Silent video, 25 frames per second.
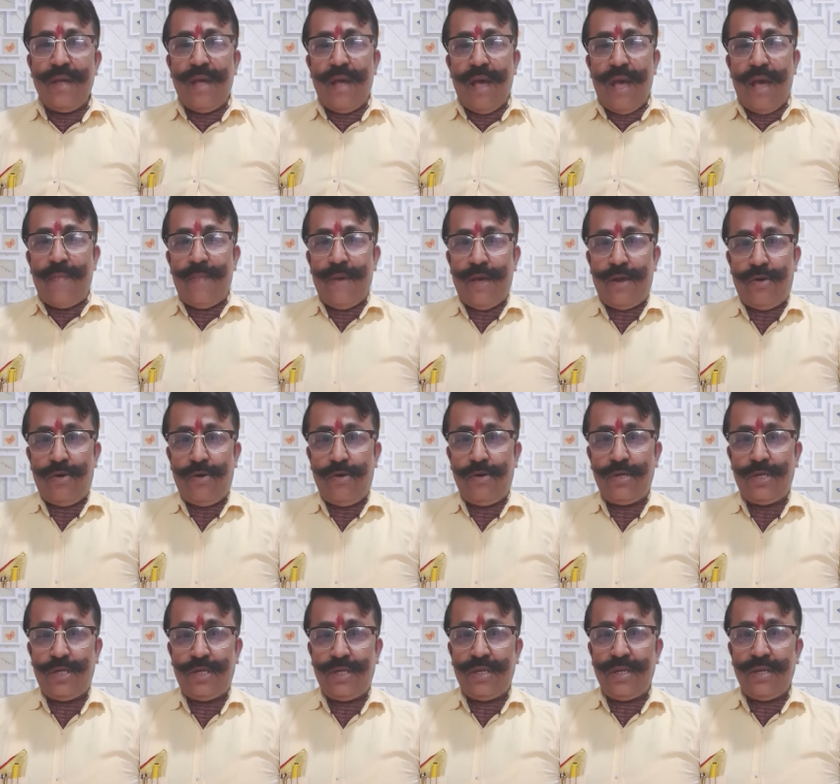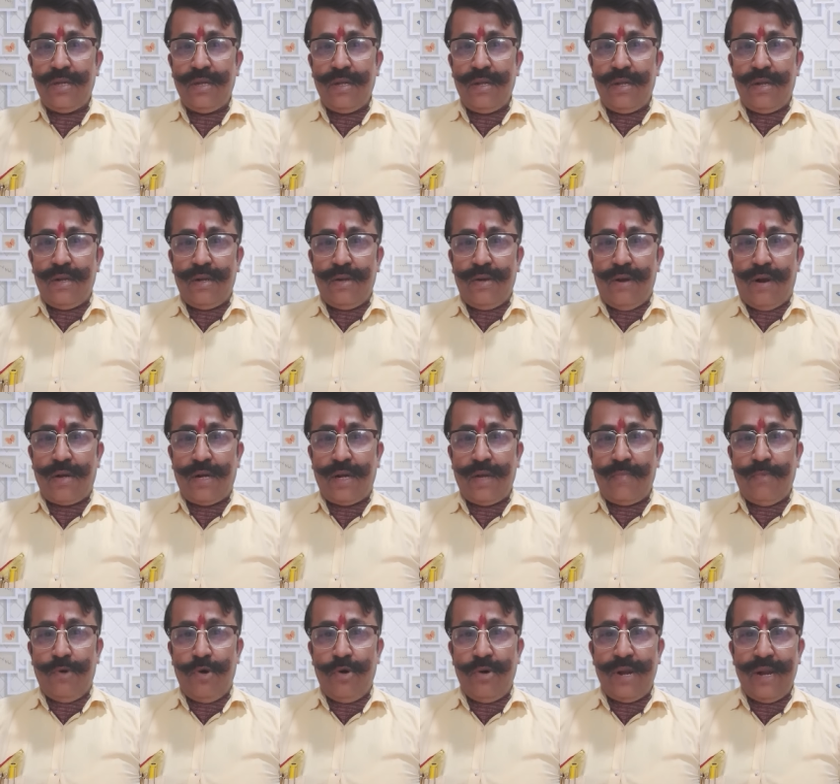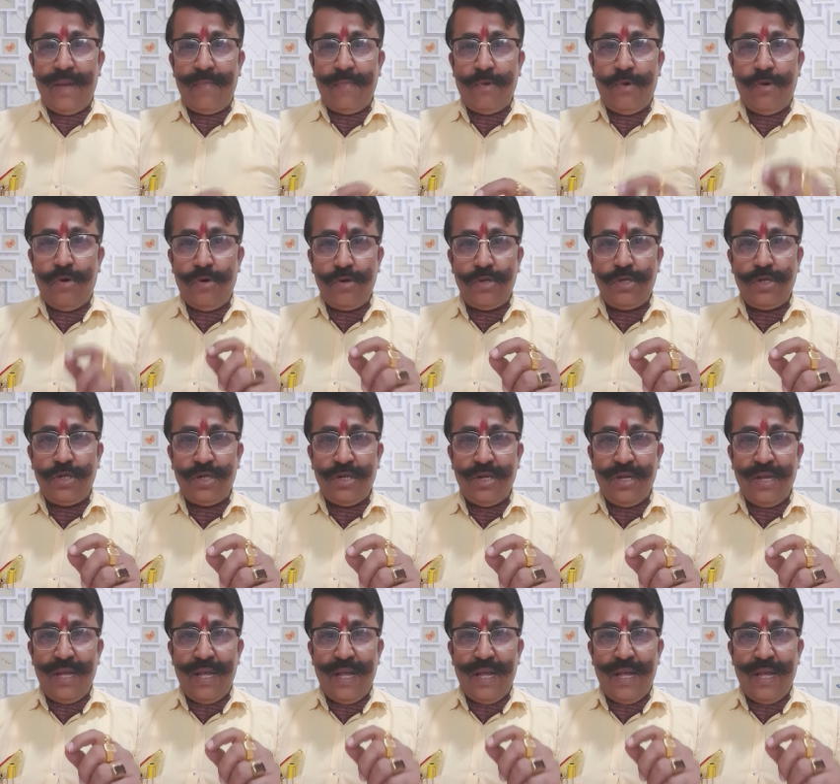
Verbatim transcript: I am your host, Doctor M Ghosh,